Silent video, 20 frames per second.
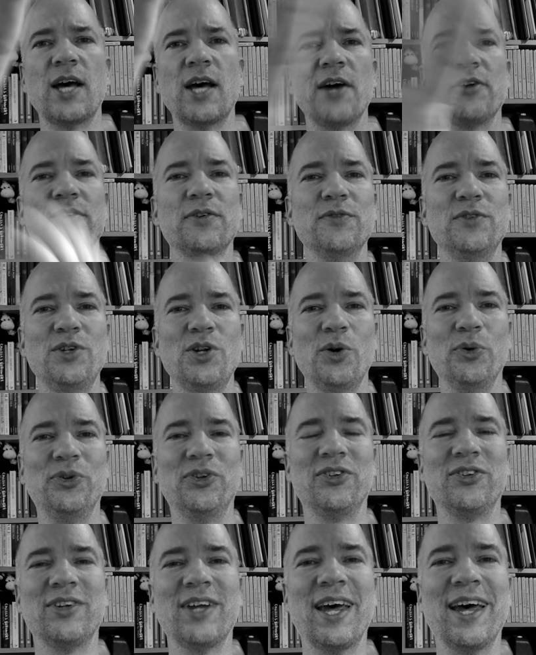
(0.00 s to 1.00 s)
out of
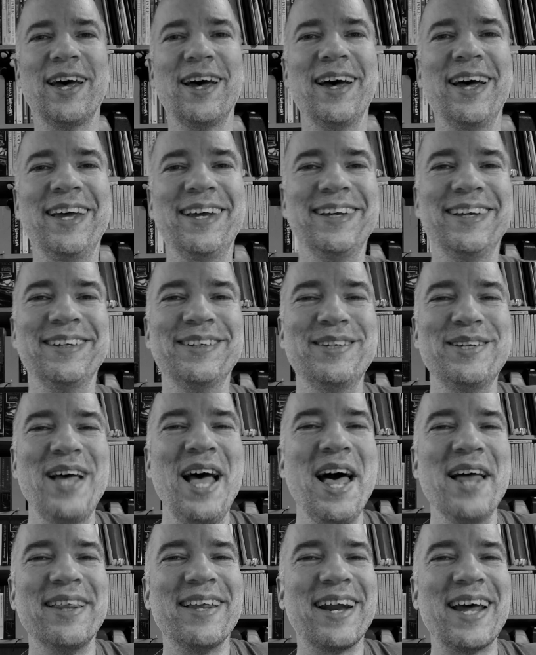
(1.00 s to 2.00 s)
notes that
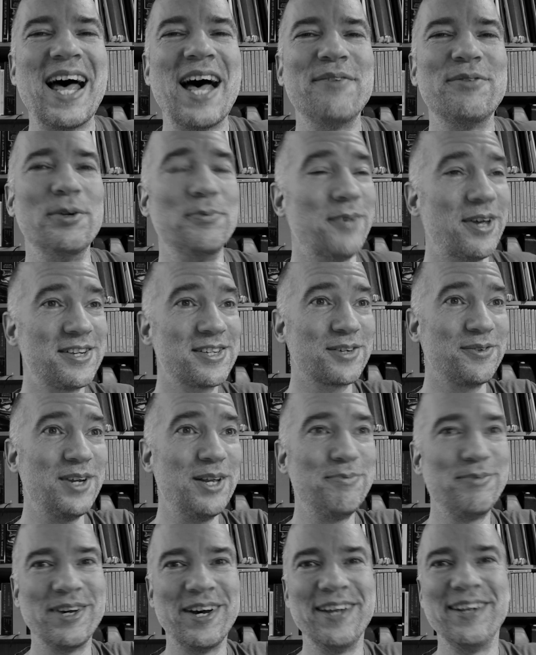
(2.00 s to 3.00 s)
I have on my
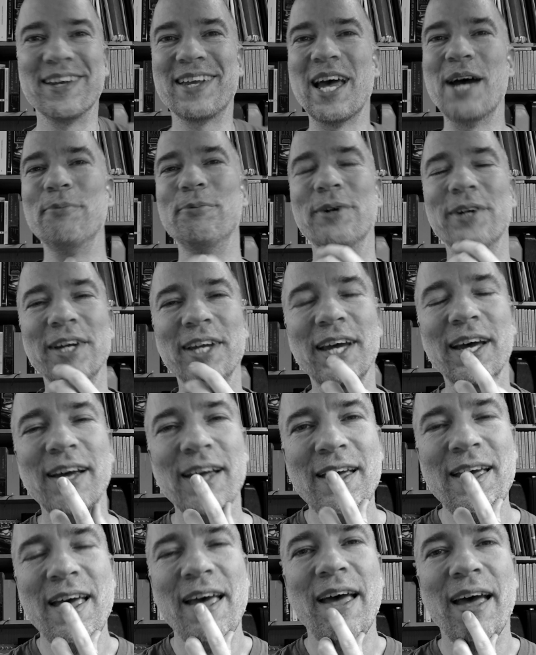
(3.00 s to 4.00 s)
screen behind the camera here.
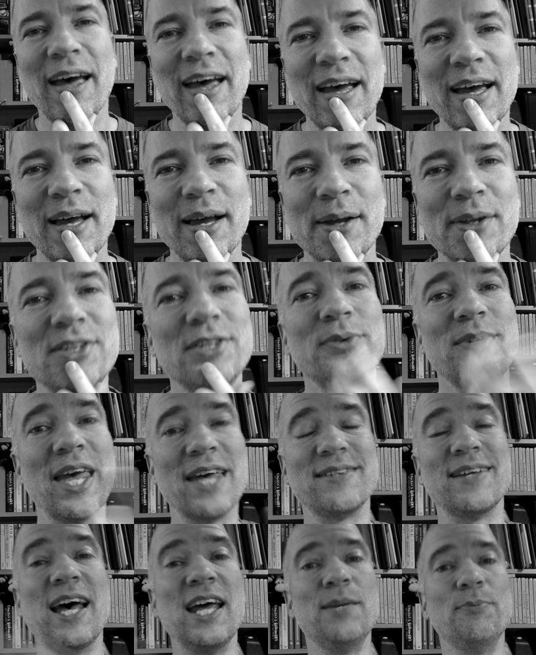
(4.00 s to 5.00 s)
So
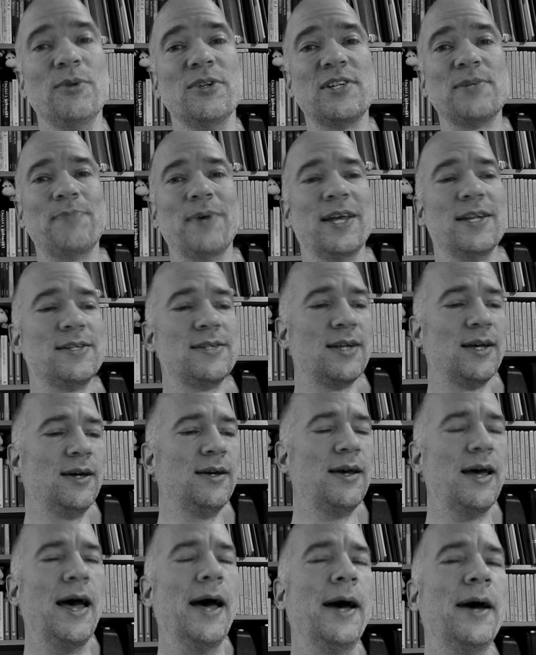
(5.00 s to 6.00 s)
yes, Edmund
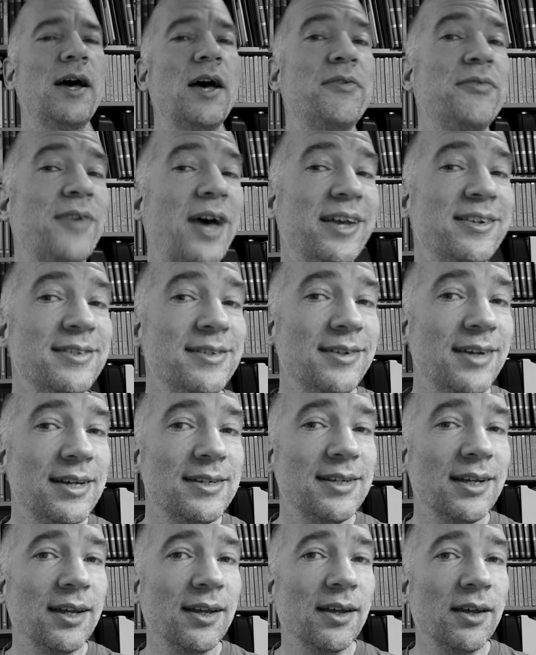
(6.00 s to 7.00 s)
Spenser, a
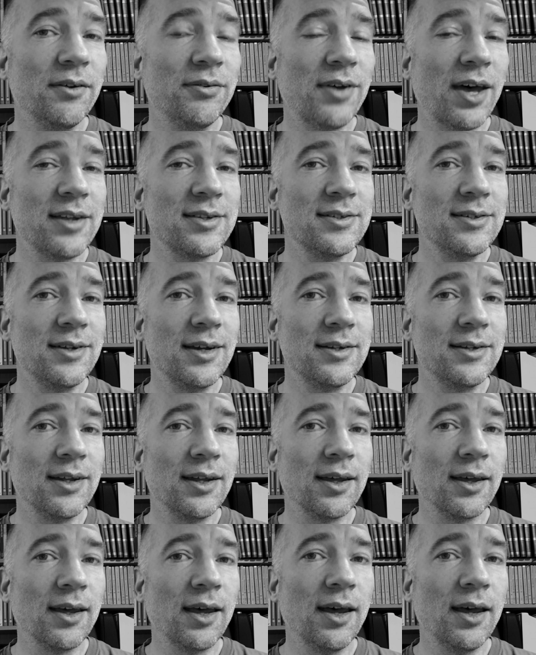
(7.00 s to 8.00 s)
fascinating
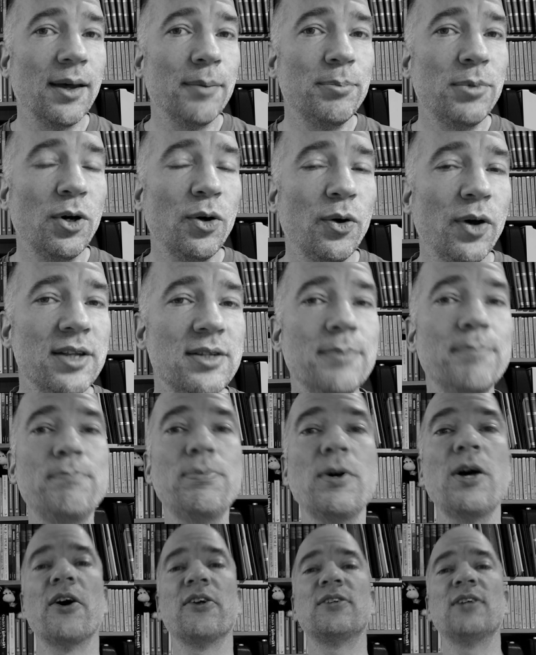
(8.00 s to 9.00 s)
poet,
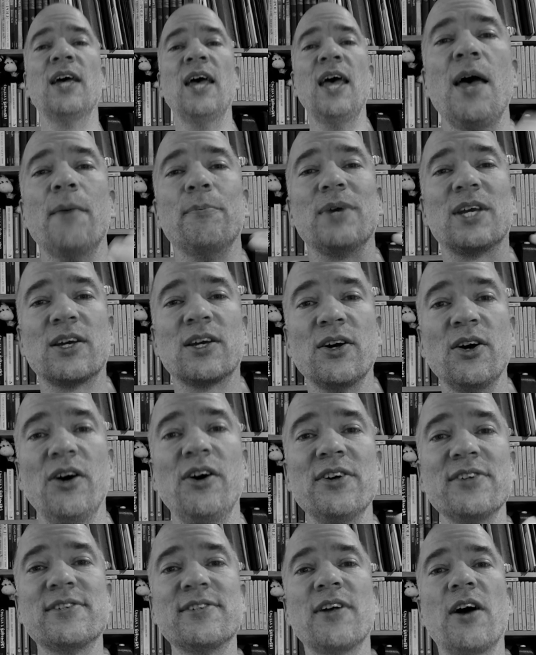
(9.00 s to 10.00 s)
but
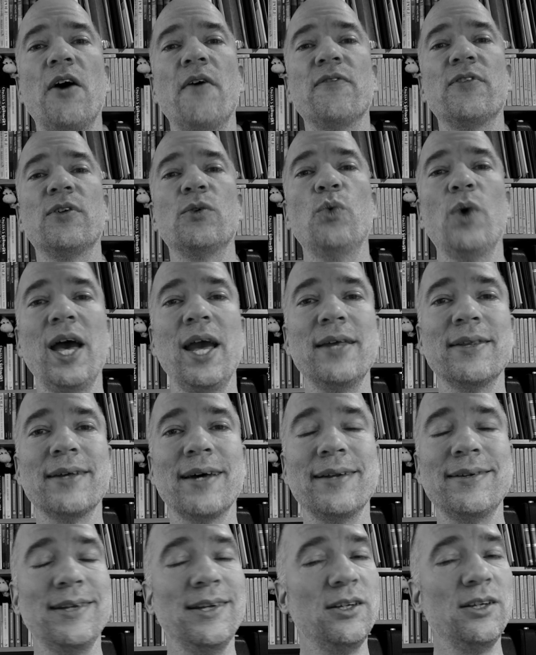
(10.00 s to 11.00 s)
because of the way
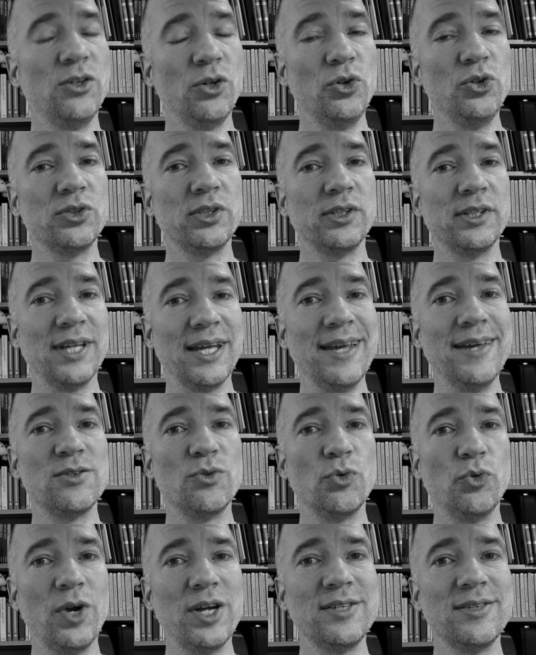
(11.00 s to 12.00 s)
that he usually is
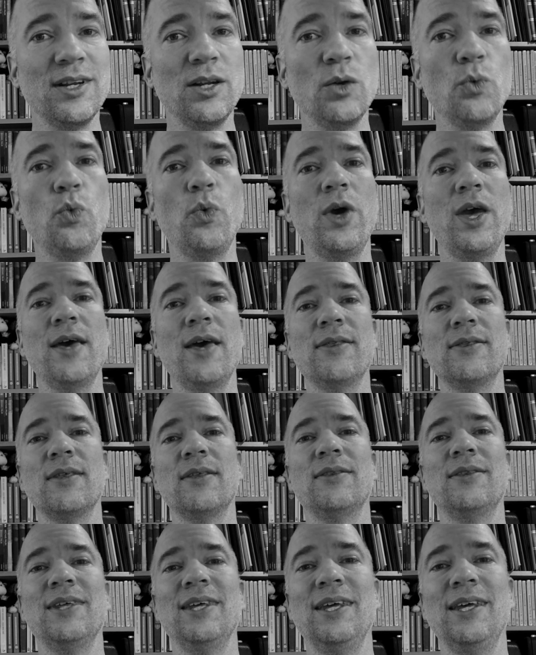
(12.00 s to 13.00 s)
written
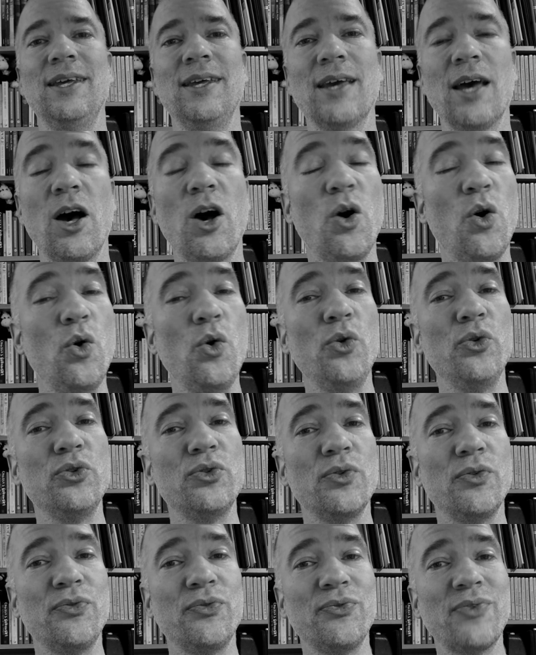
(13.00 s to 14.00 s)
with the
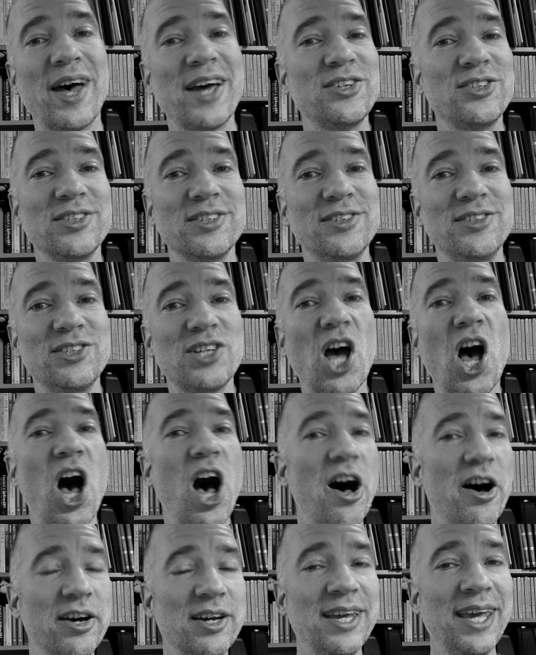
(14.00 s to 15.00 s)
old-fashioned
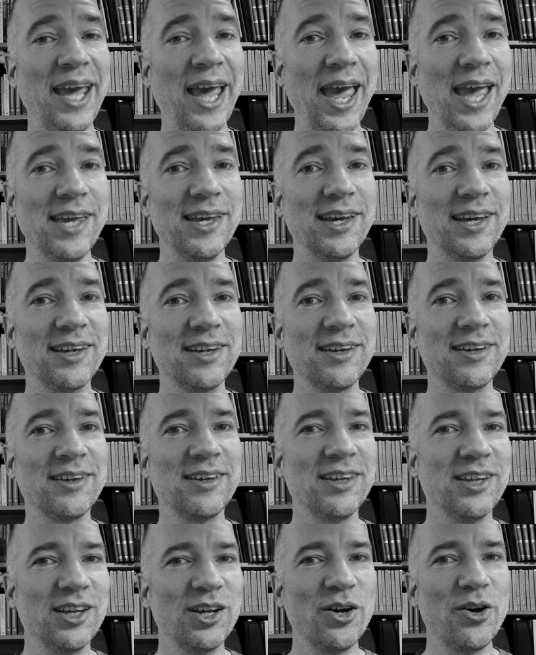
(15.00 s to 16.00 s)
archaic
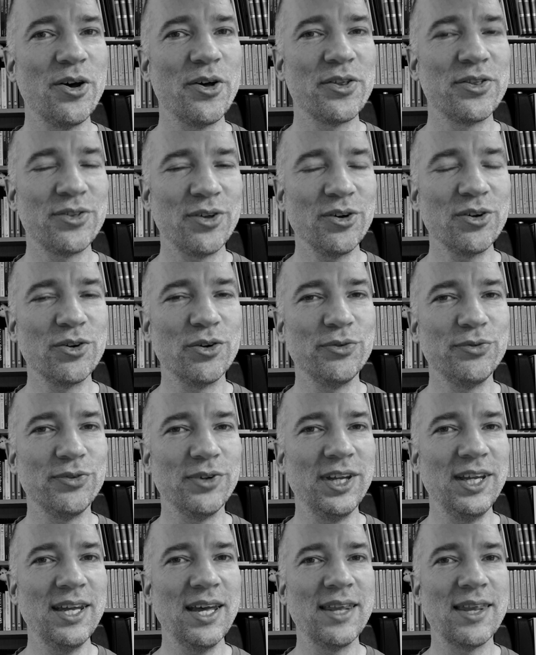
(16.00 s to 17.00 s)

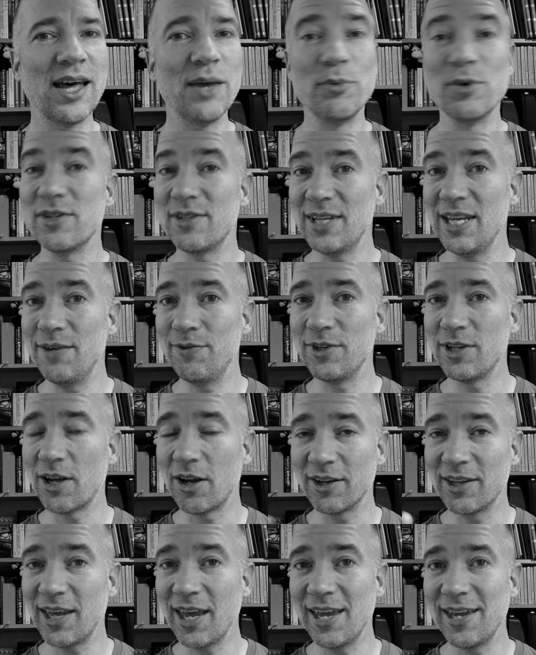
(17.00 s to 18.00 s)
orthography, and that was even
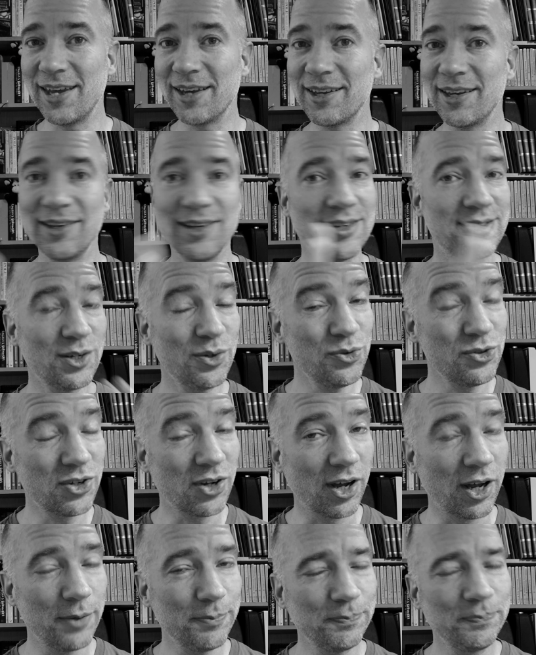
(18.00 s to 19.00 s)
archaic in his own
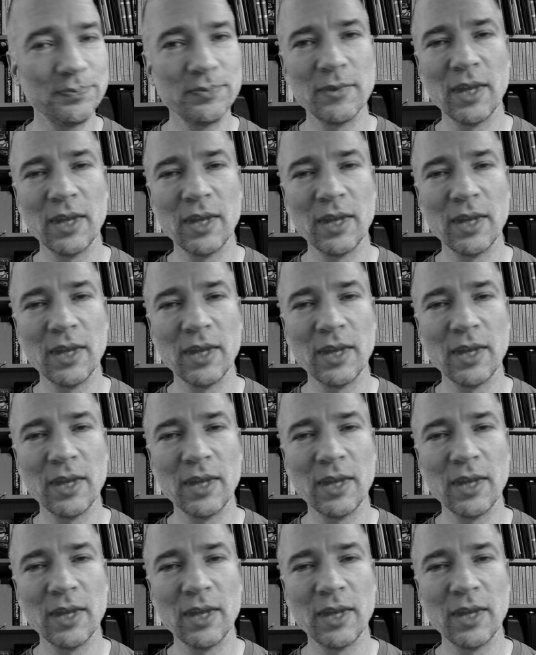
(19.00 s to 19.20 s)
time,